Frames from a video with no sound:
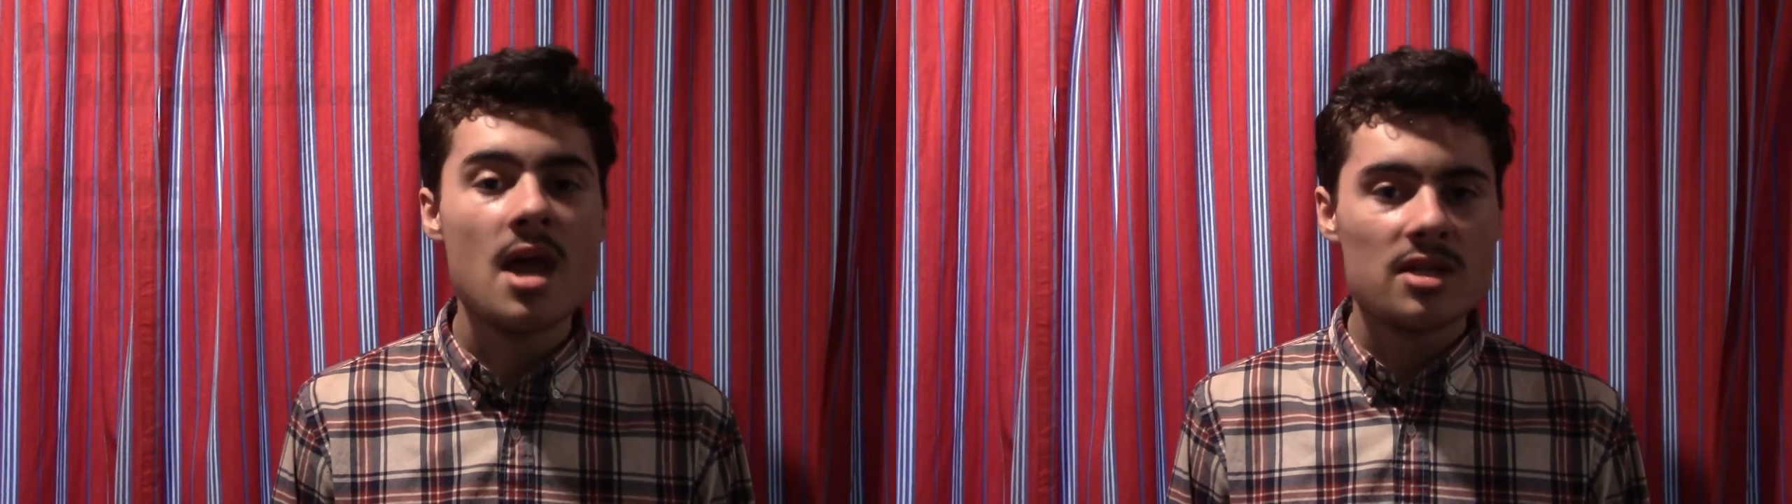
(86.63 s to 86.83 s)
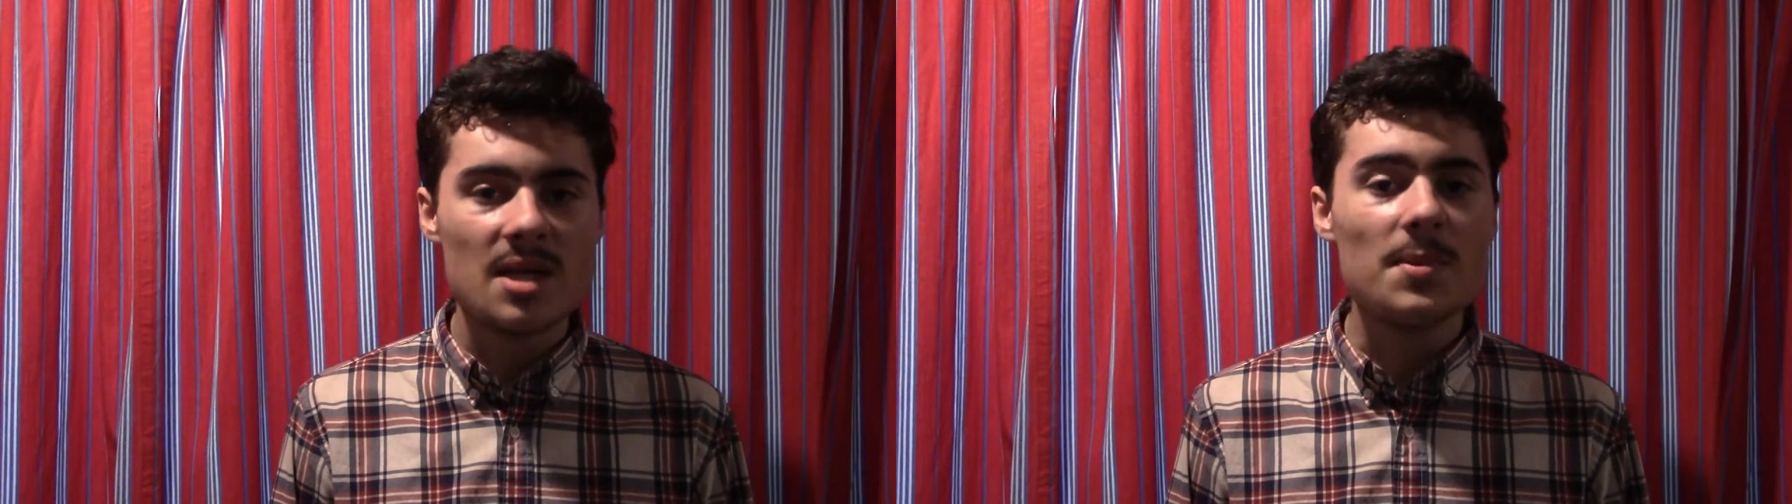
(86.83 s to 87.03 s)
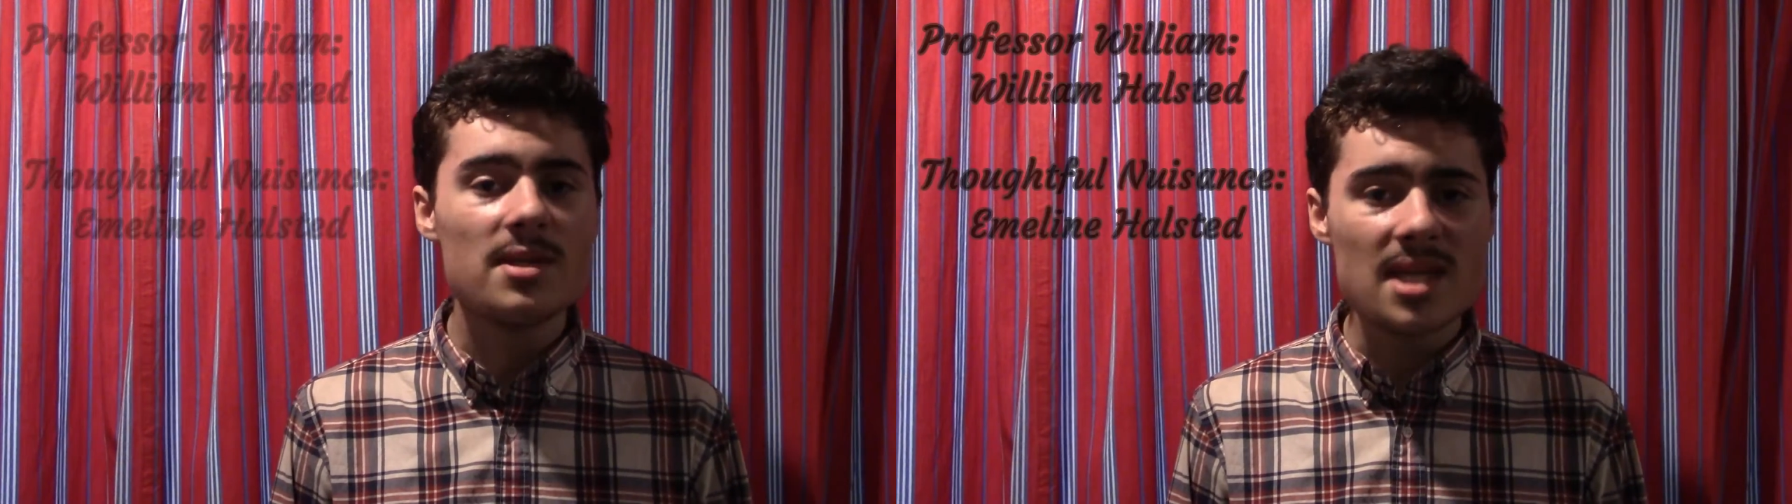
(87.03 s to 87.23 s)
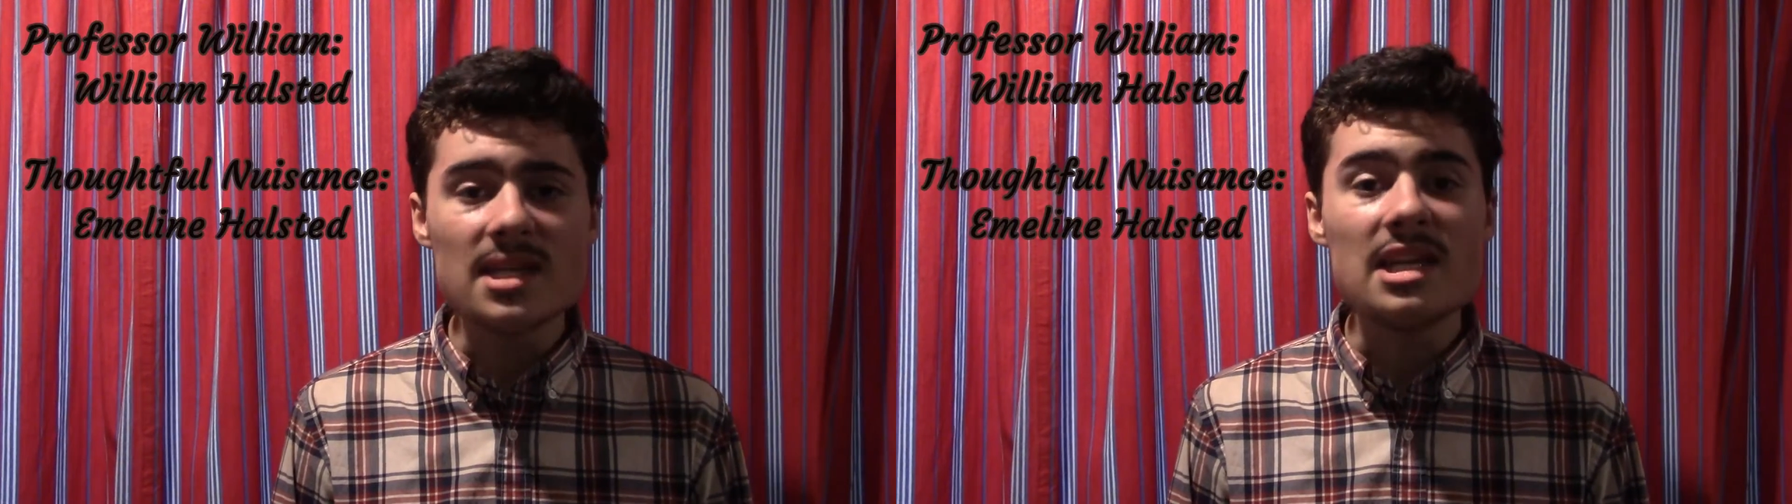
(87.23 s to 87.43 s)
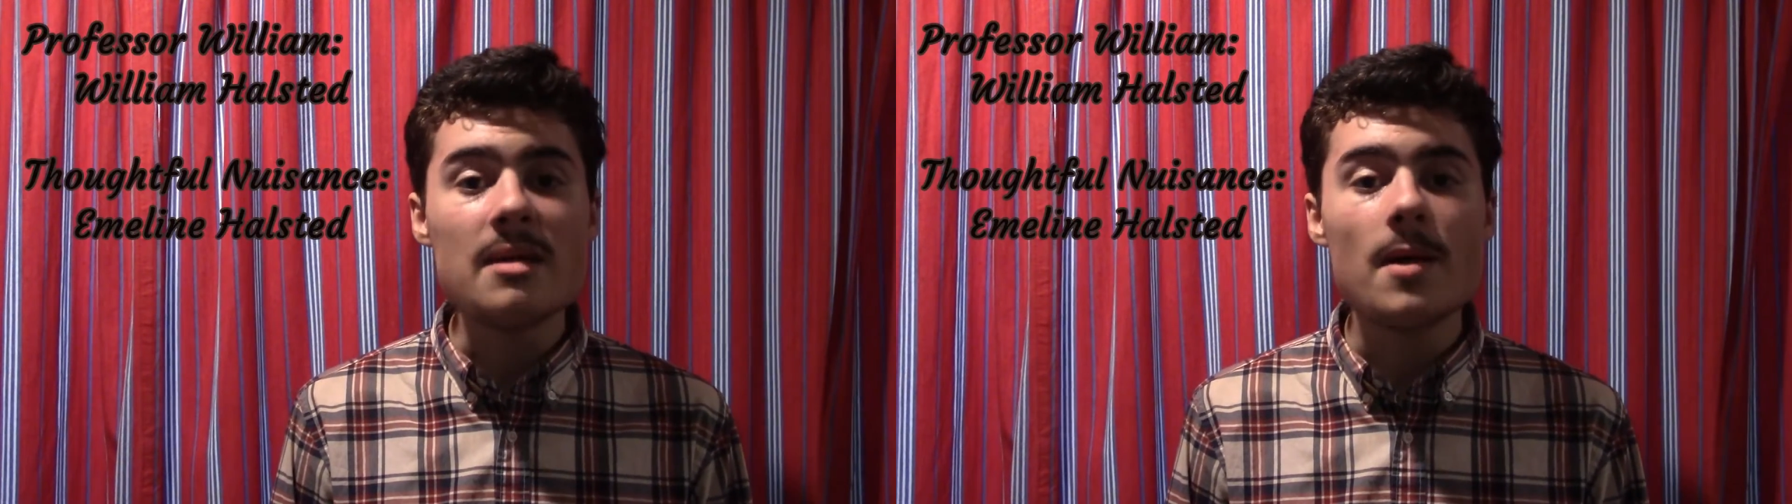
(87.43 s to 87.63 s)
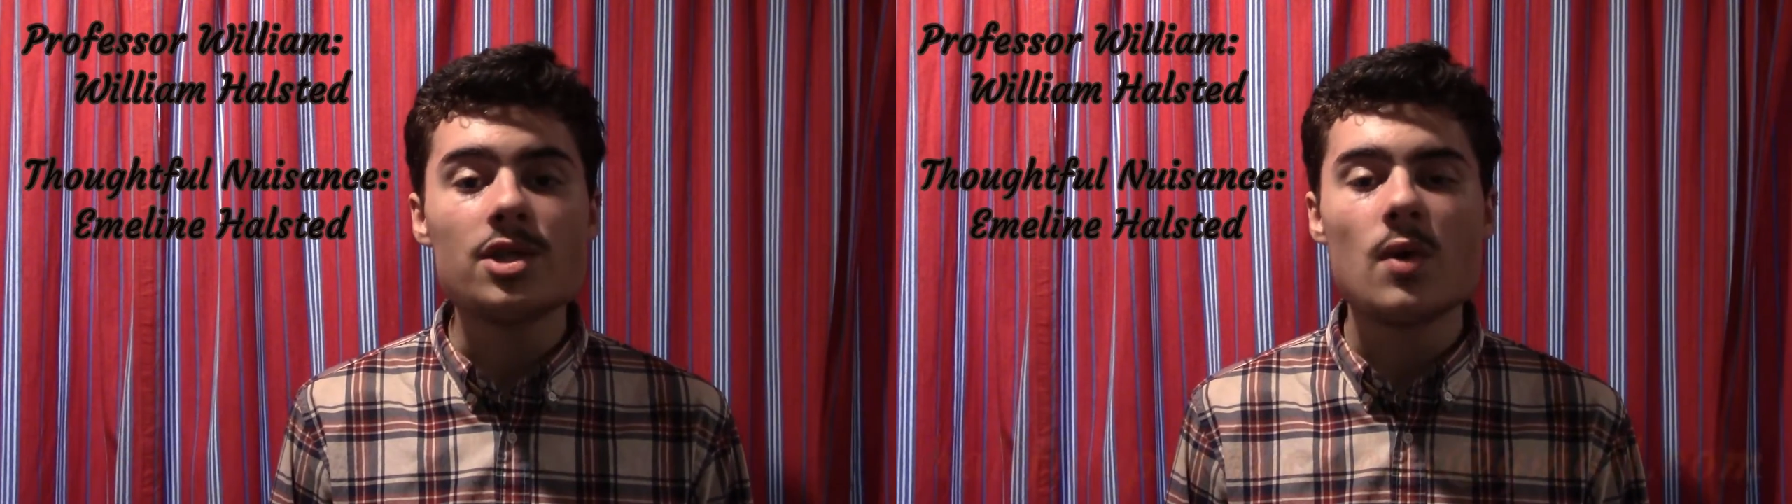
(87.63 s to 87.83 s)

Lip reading: Simply send an email to